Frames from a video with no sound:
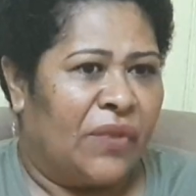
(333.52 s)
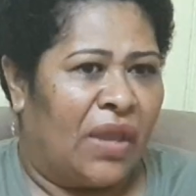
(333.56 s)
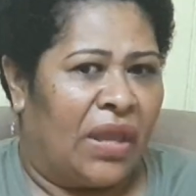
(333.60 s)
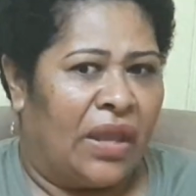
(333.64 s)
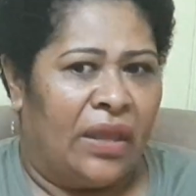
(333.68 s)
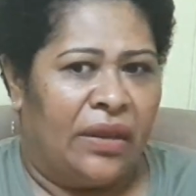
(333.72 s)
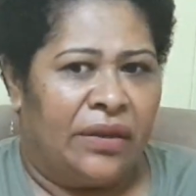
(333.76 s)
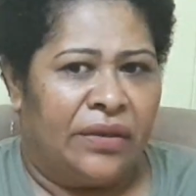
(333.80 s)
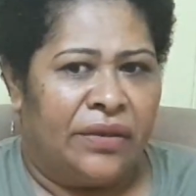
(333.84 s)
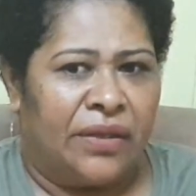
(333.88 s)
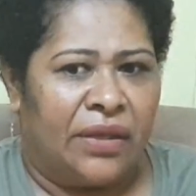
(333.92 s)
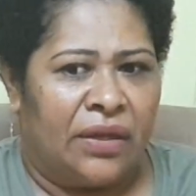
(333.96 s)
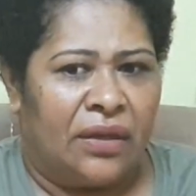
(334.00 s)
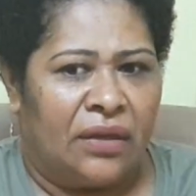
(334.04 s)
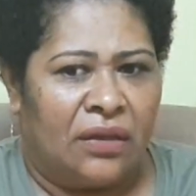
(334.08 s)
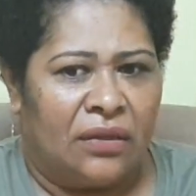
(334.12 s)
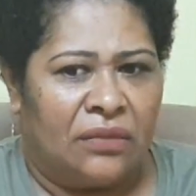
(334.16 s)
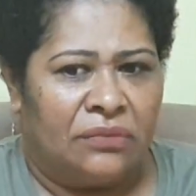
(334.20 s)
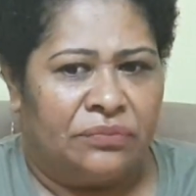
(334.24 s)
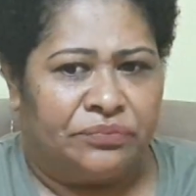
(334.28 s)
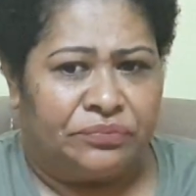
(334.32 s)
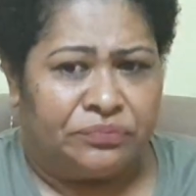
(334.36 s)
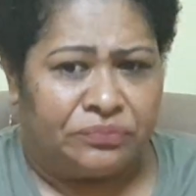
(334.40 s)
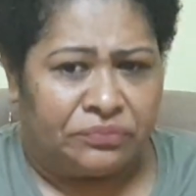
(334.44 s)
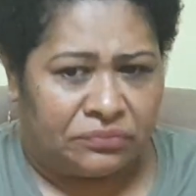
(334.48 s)
And
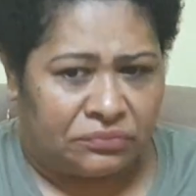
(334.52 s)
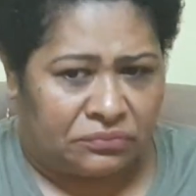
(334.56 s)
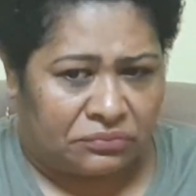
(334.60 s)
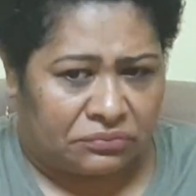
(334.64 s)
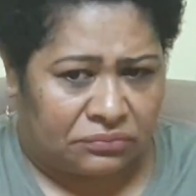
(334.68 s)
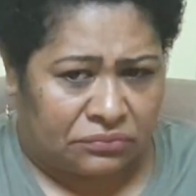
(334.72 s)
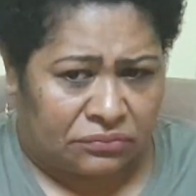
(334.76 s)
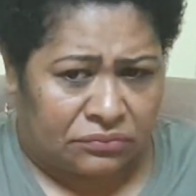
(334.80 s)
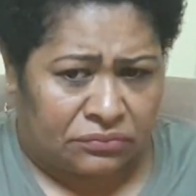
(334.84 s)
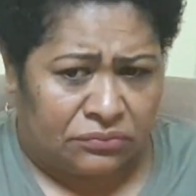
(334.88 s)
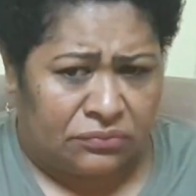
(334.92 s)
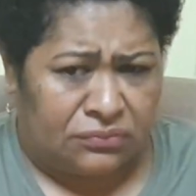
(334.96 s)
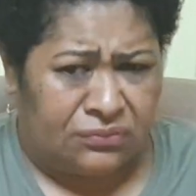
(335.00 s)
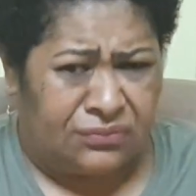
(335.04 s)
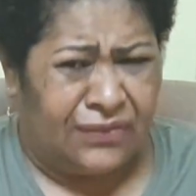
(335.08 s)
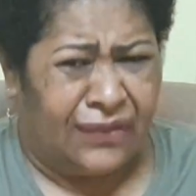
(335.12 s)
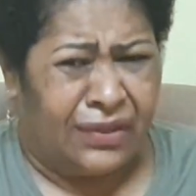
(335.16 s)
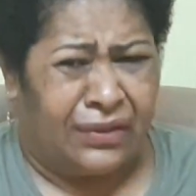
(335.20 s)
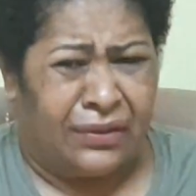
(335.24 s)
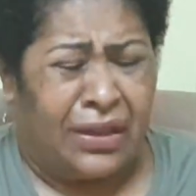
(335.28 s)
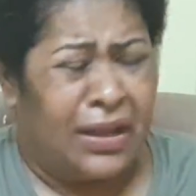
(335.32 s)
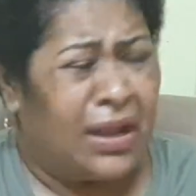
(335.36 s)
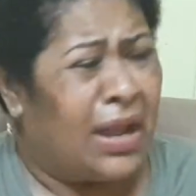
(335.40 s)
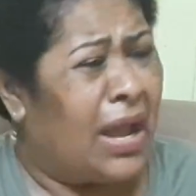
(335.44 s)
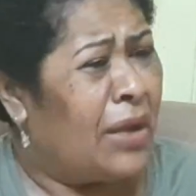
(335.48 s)

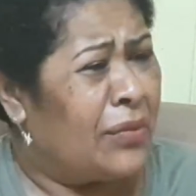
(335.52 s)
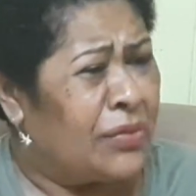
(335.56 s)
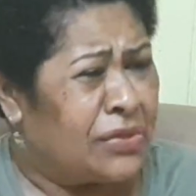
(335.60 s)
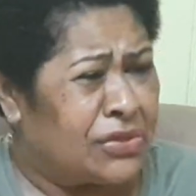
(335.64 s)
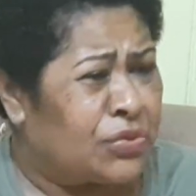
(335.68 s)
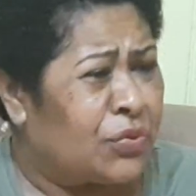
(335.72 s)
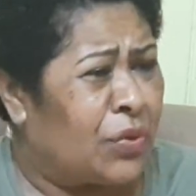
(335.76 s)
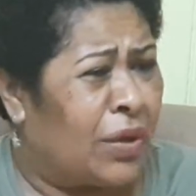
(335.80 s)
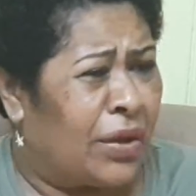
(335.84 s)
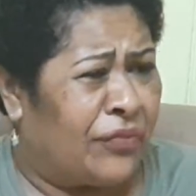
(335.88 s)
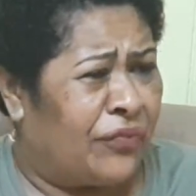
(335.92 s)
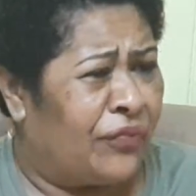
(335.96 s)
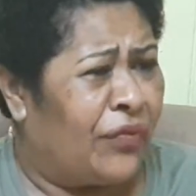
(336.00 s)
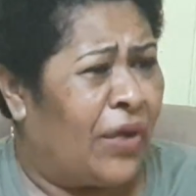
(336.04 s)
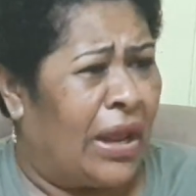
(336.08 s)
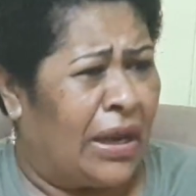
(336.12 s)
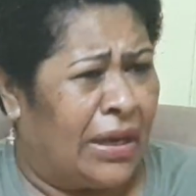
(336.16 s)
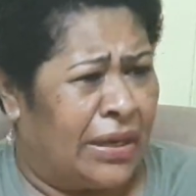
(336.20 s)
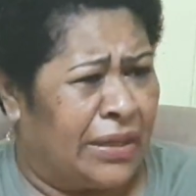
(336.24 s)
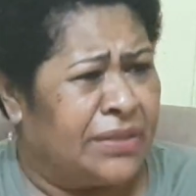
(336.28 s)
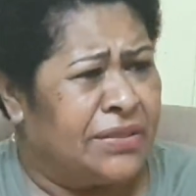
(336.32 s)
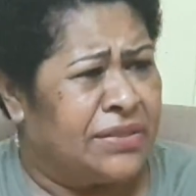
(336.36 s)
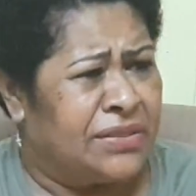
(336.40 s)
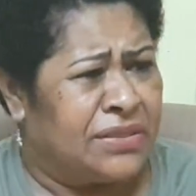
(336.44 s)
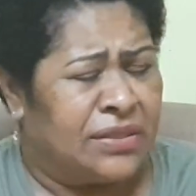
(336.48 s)
the guy was quite
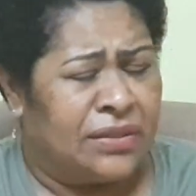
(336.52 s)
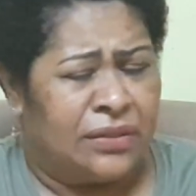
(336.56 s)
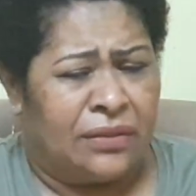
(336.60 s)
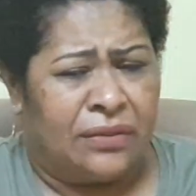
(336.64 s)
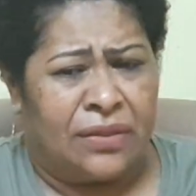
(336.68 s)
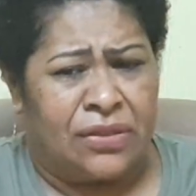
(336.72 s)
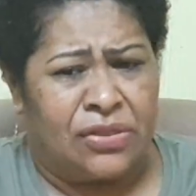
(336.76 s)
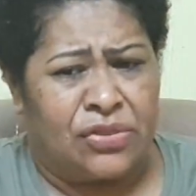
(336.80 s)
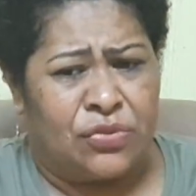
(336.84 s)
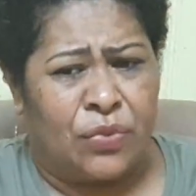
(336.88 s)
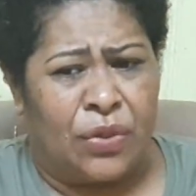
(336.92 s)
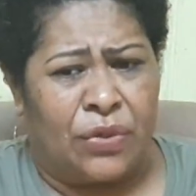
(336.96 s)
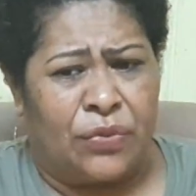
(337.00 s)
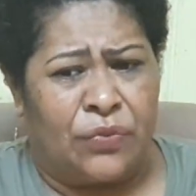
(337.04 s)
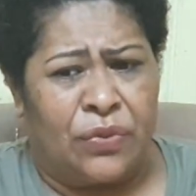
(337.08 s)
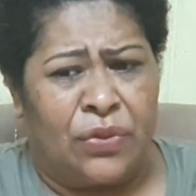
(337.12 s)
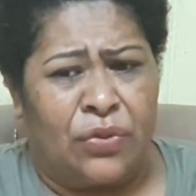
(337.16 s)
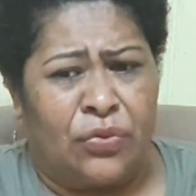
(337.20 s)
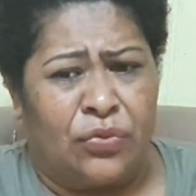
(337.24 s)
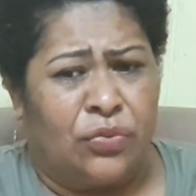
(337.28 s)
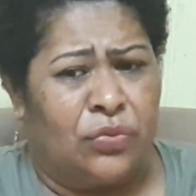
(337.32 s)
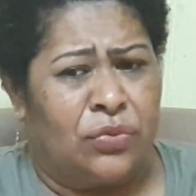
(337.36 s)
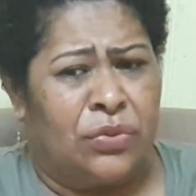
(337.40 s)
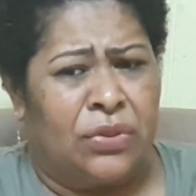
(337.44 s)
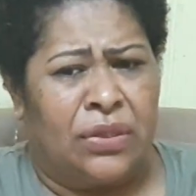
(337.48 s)
violent. That's what we
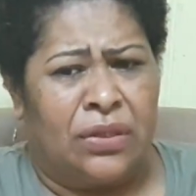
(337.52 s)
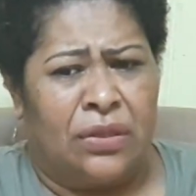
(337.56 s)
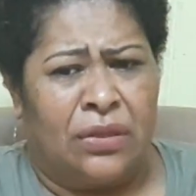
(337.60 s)
could